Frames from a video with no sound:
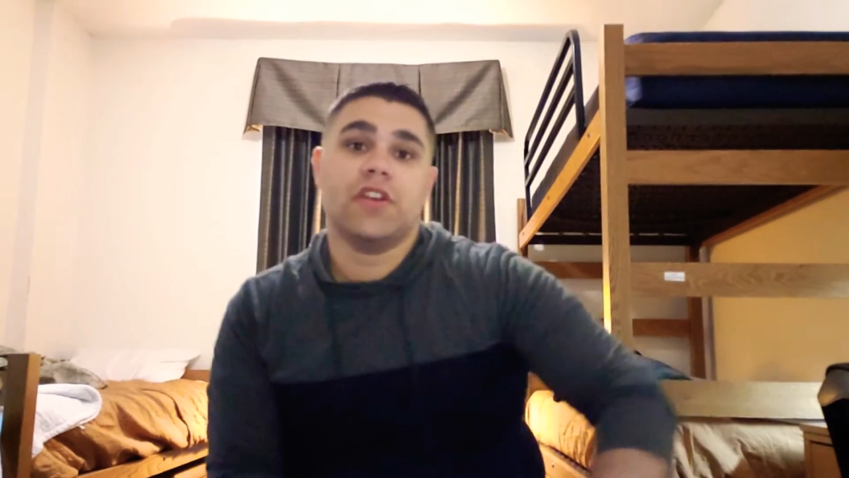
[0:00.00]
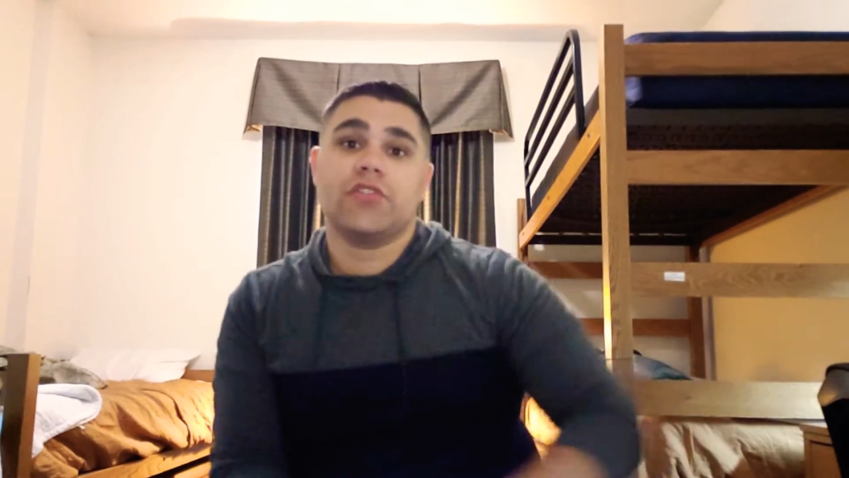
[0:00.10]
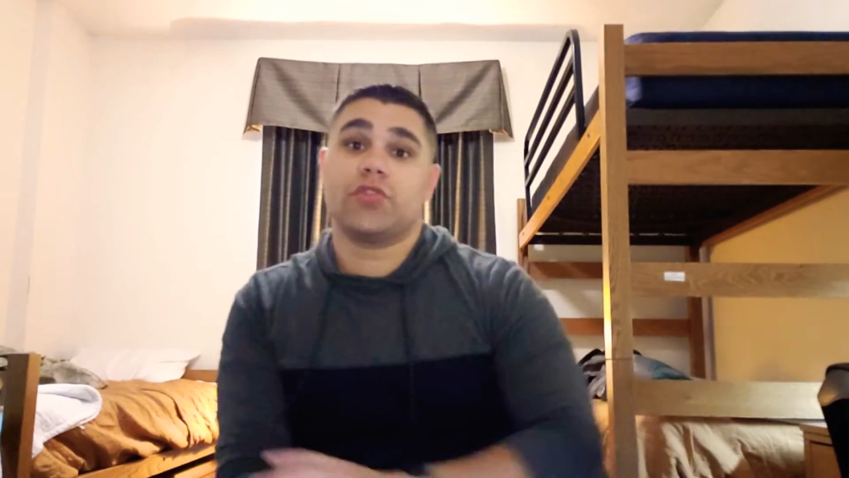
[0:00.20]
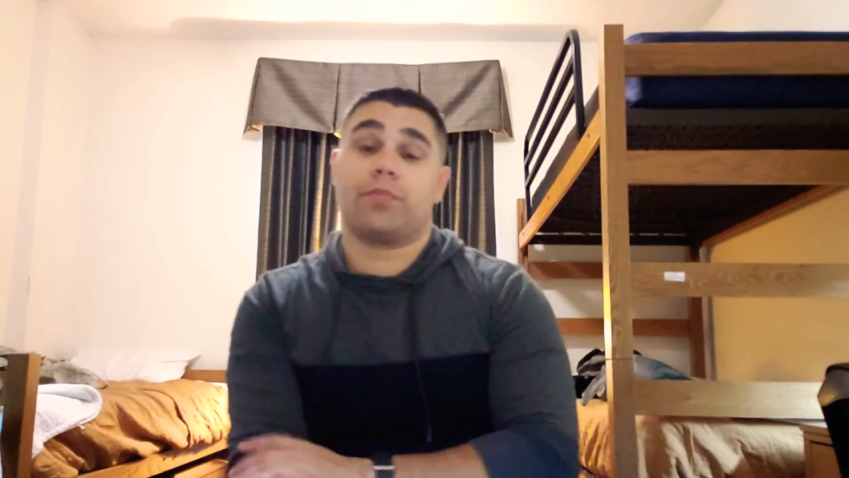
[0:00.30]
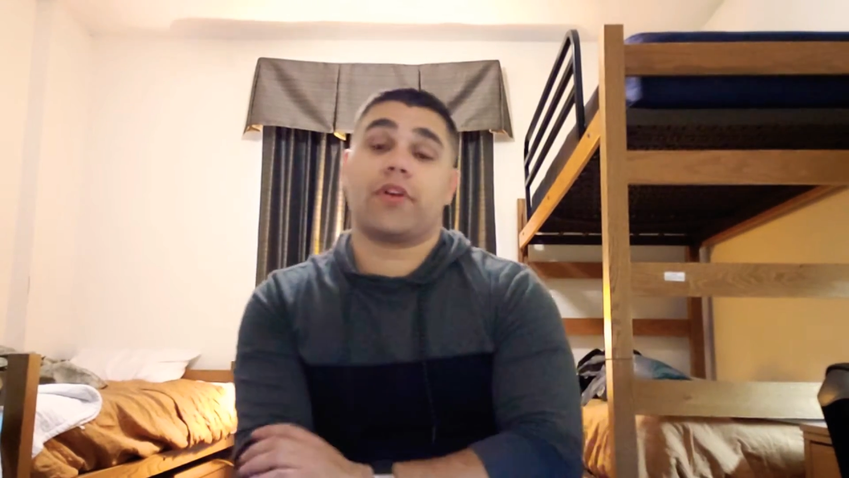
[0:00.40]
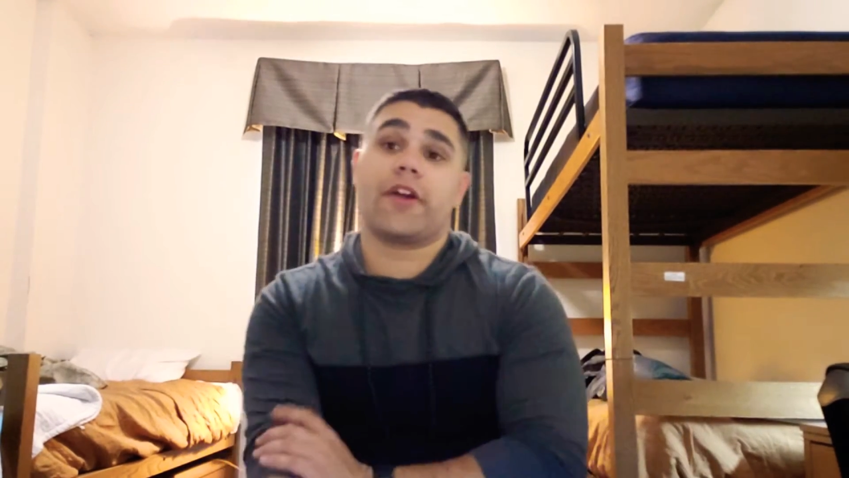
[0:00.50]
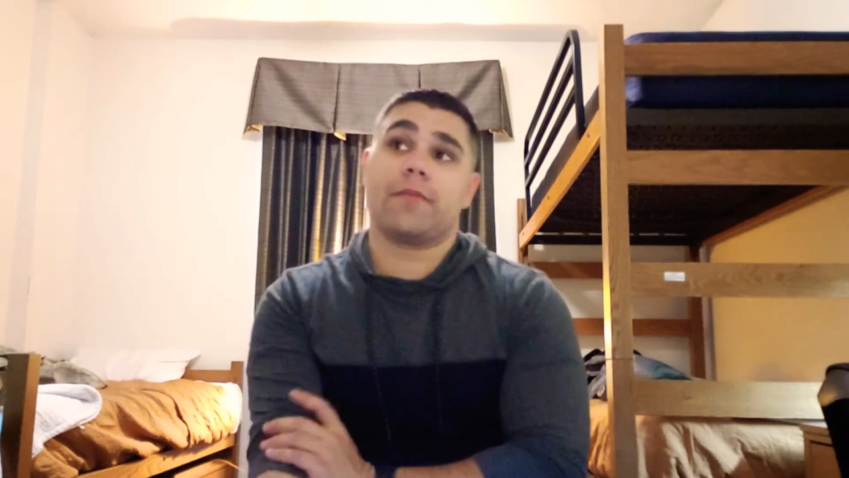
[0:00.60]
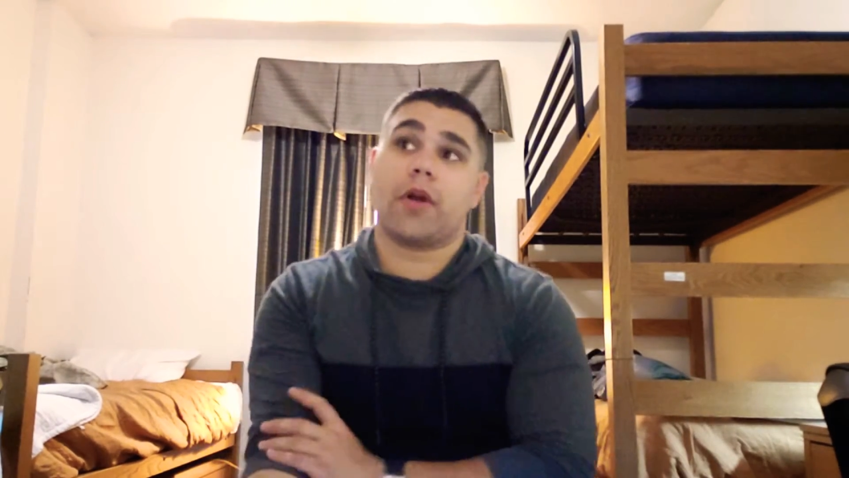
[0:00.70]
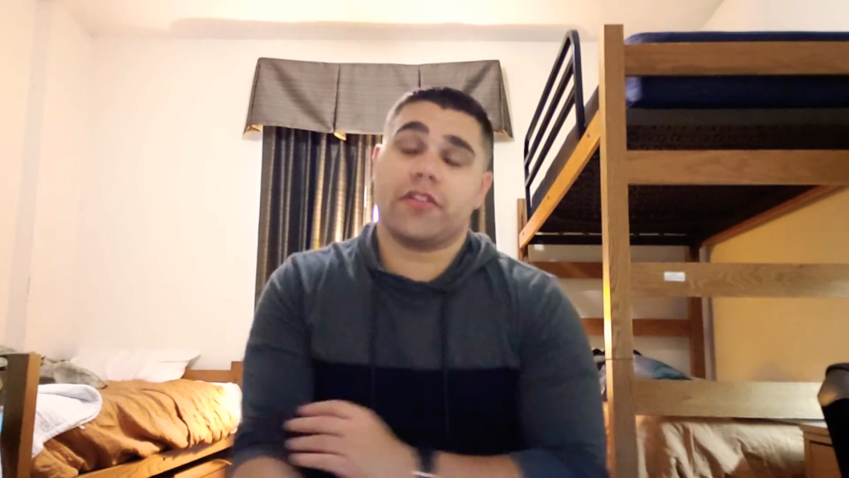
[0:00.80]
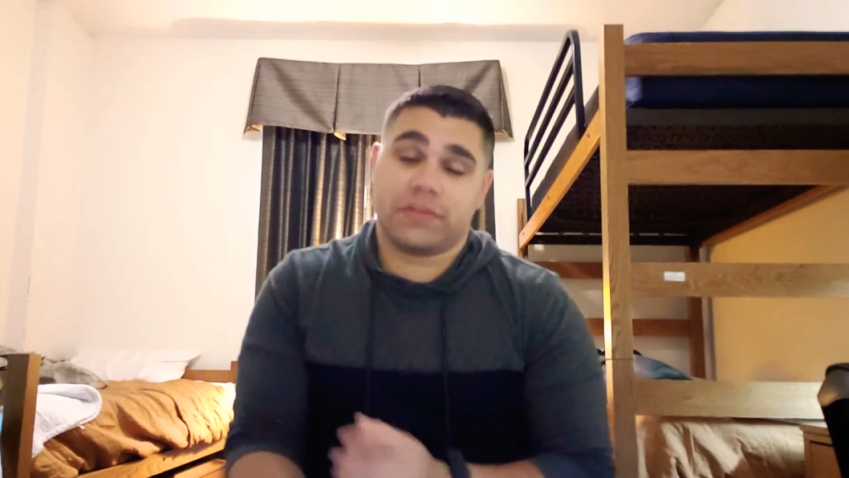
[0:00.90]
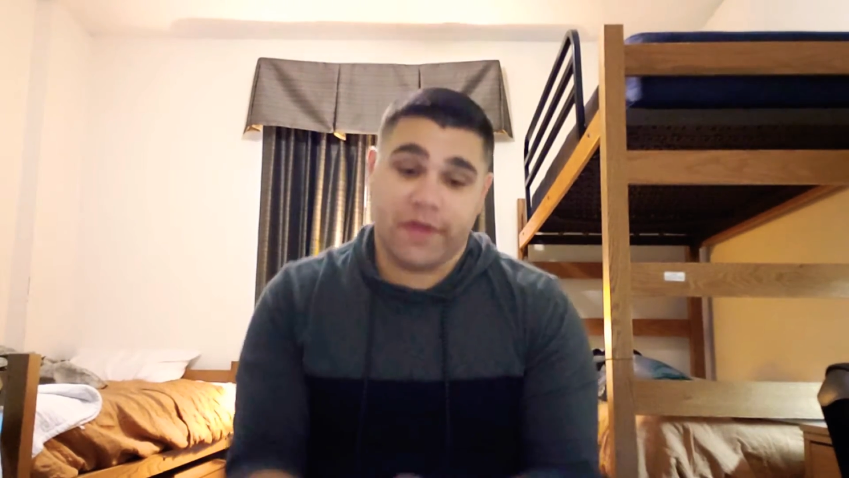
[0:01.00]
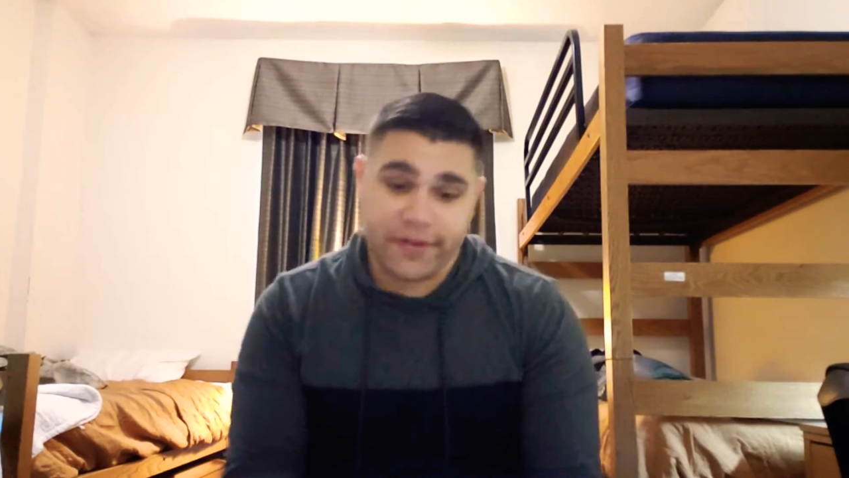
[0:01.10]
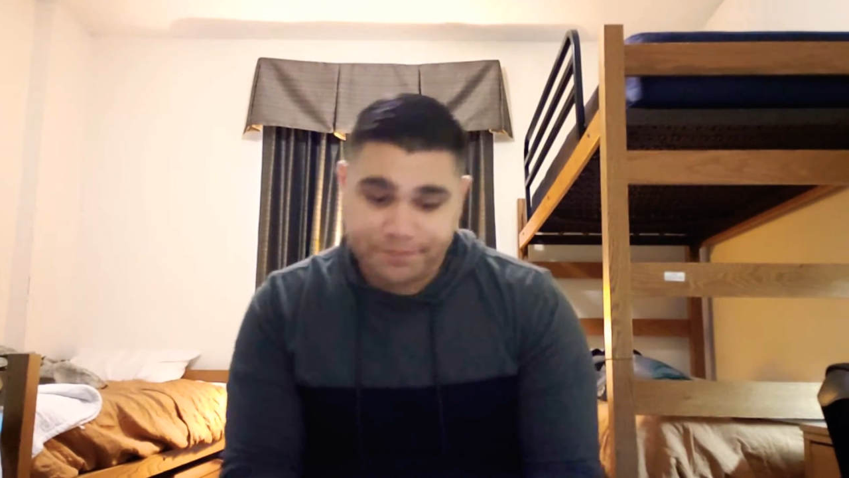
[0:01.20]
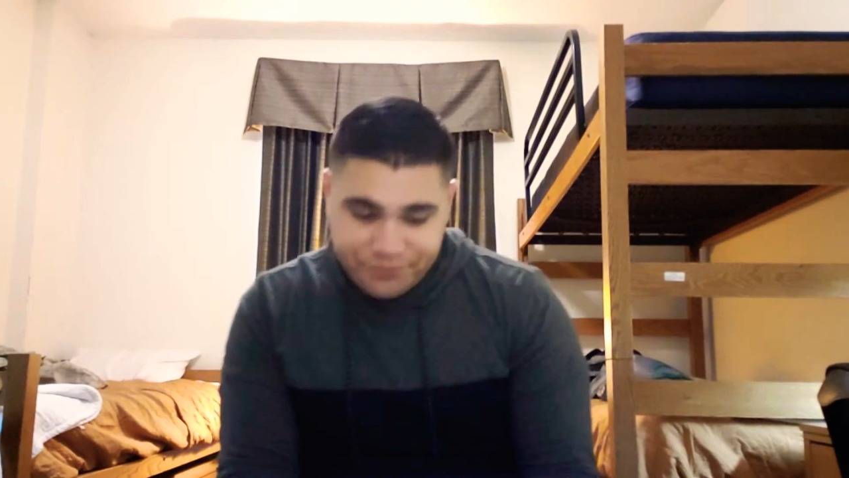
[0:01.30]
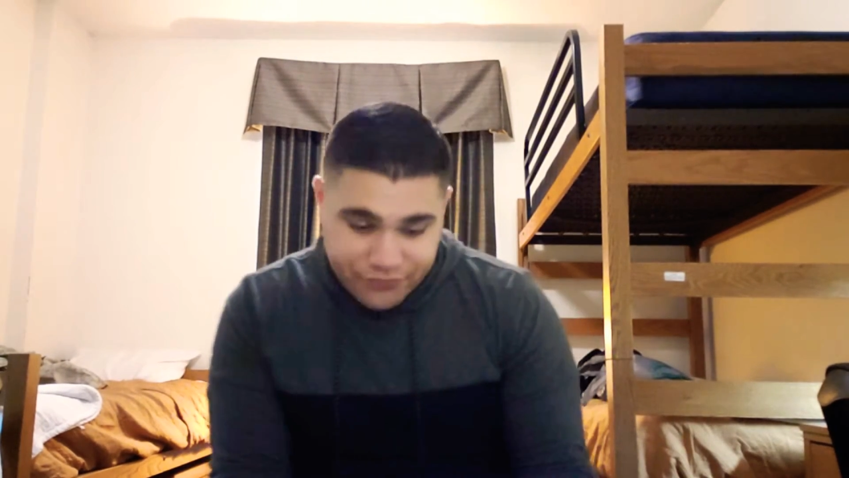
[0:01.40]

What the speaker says: So prior to Marlin Spike,